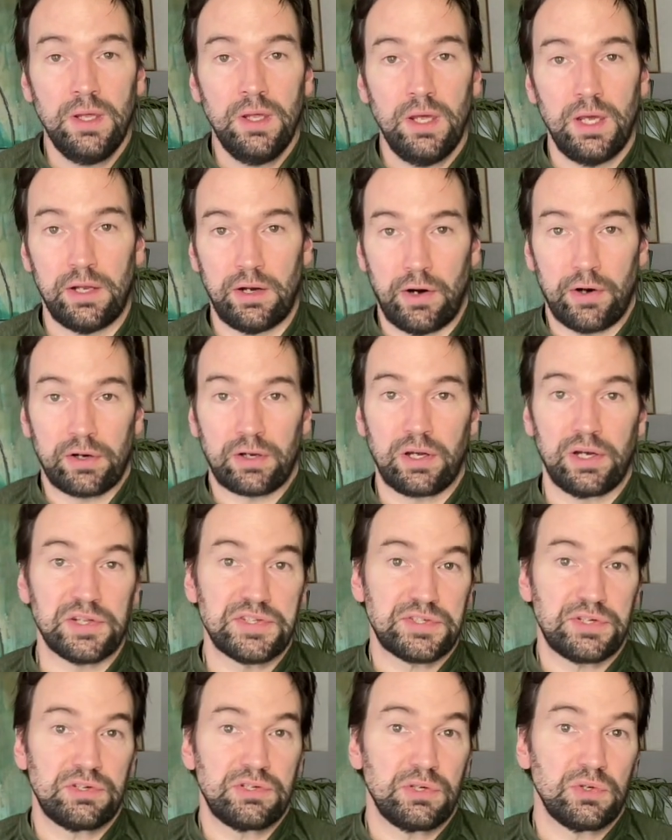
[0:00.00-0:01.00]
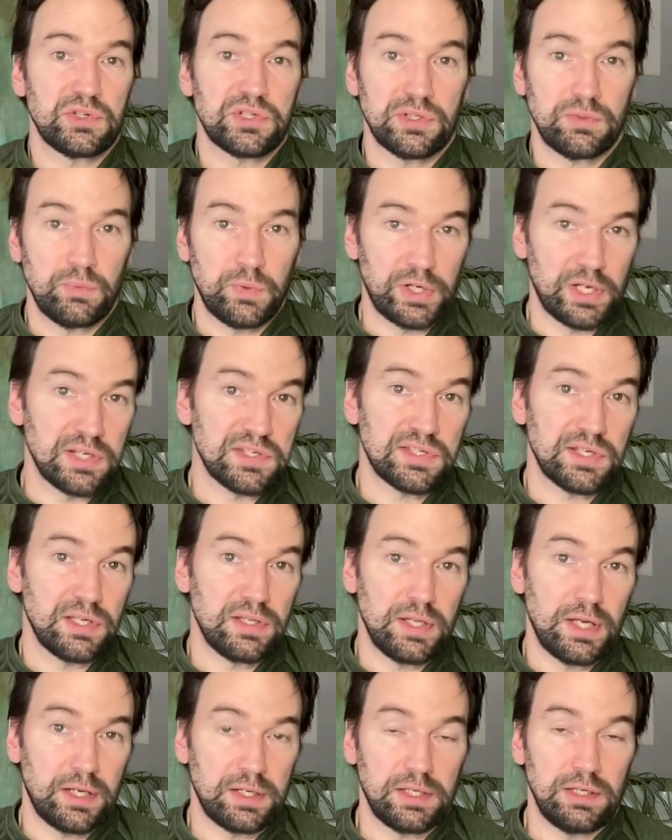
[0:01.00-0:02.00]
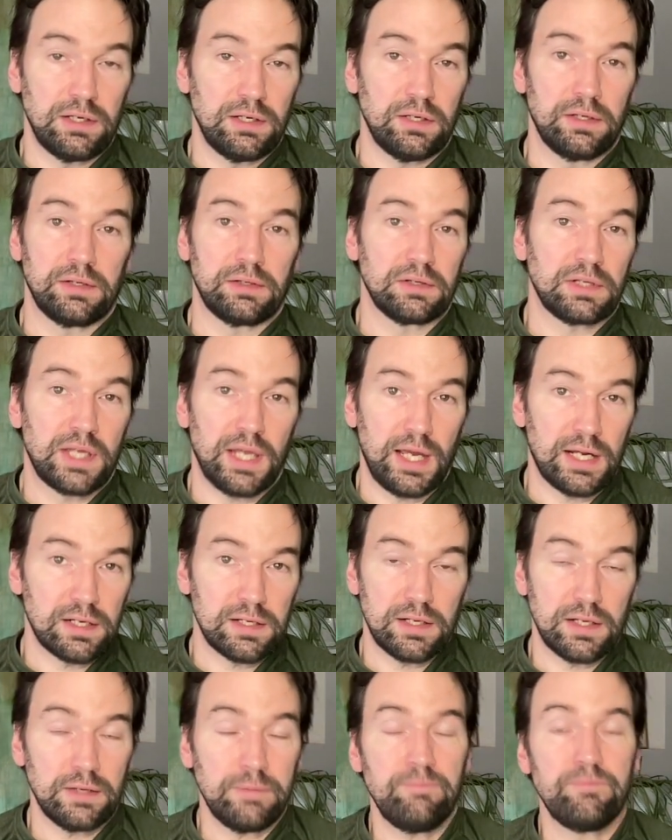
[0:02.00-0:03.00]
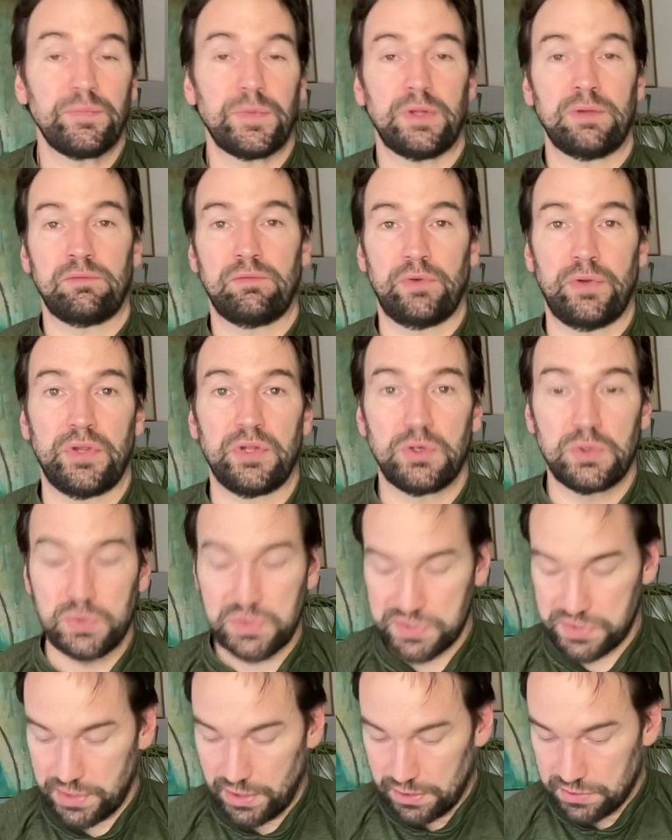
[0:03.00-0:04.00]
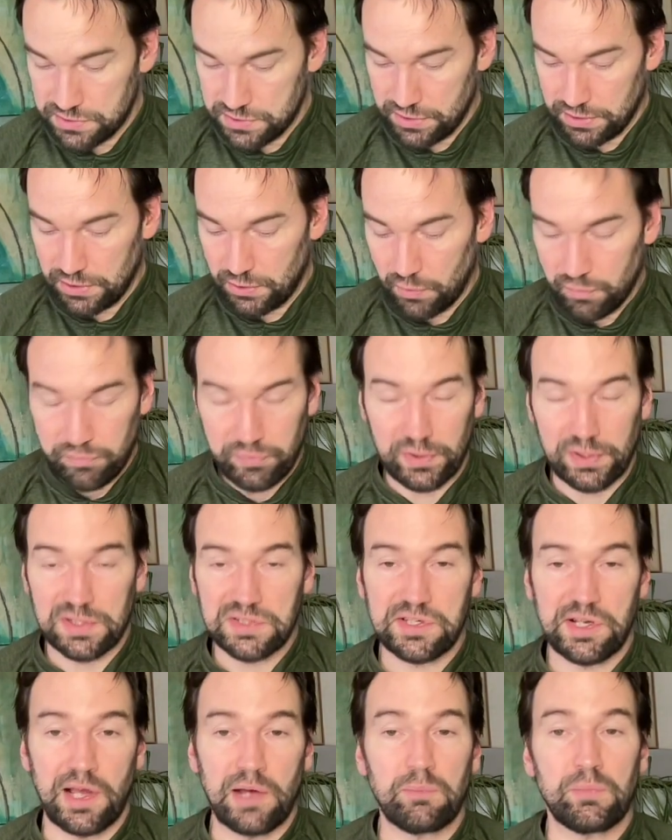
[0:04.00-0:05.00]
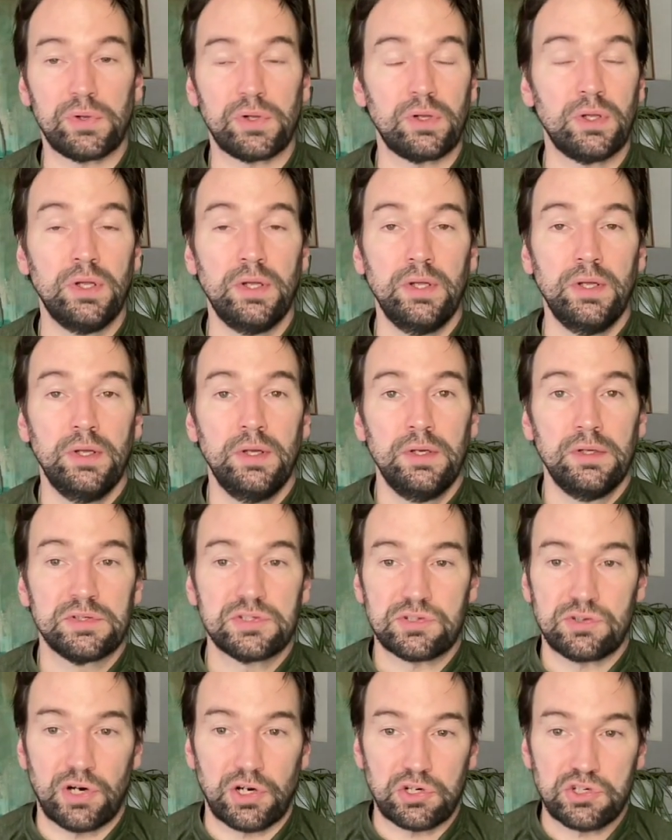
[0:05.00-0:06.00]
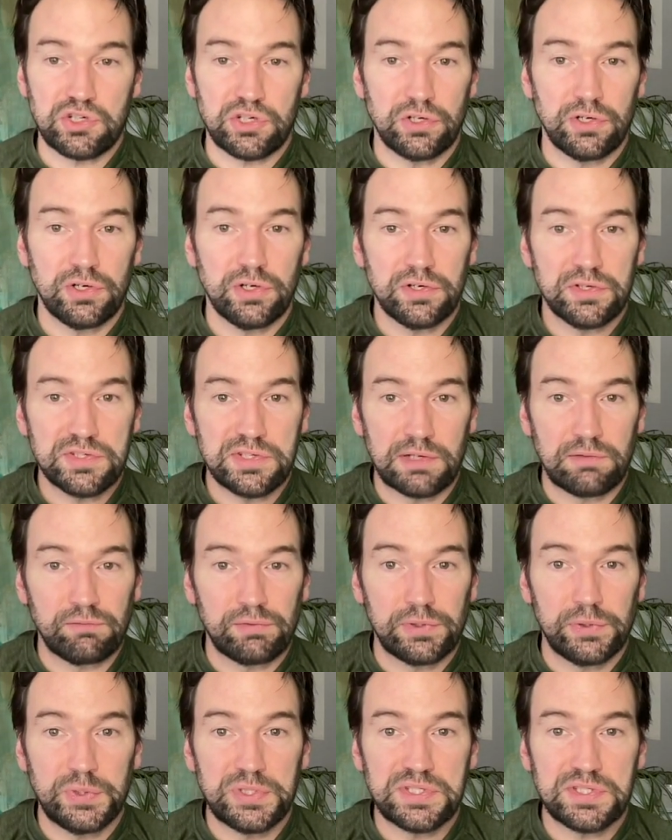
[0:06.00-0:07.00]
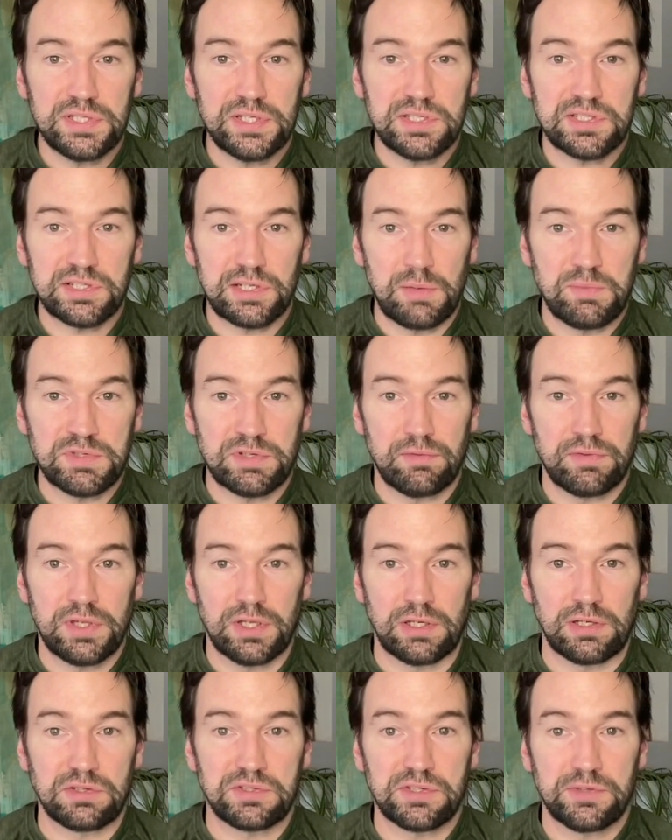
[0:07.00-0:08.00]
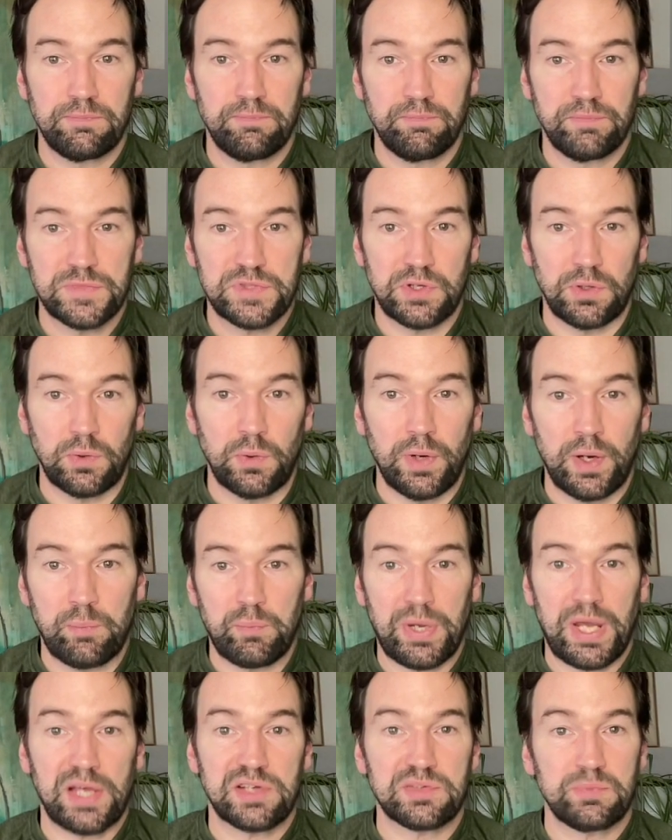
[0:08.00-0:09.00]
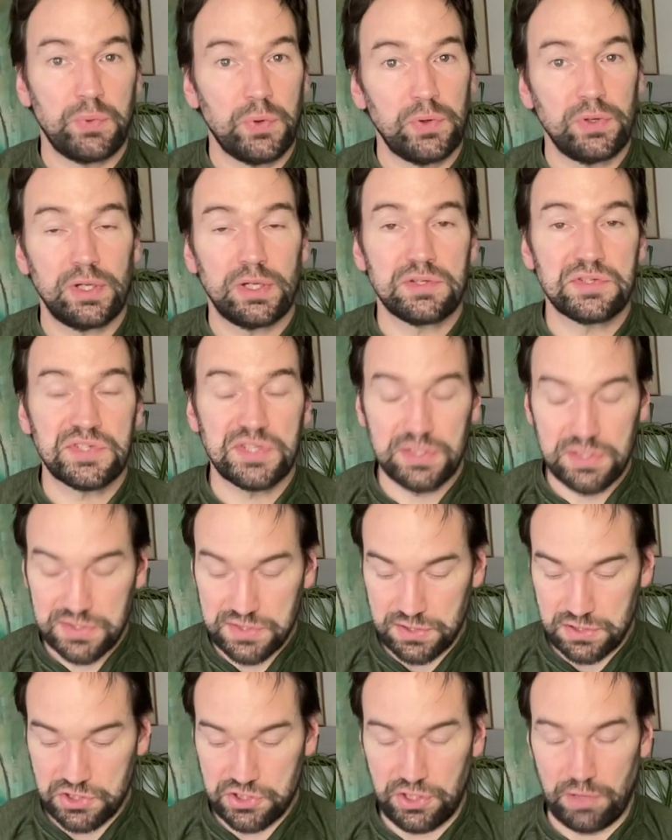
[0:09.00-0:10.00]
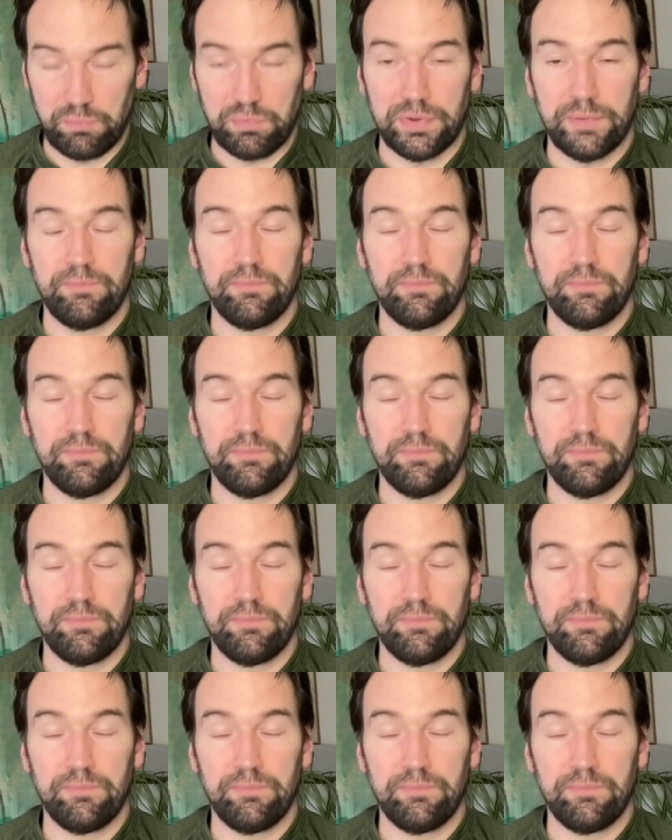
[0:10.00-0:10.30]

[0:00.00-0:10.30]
And our constitution, when I say that here in Canada, for those that, for example, structures influence these types of things. So a passport and citizenship.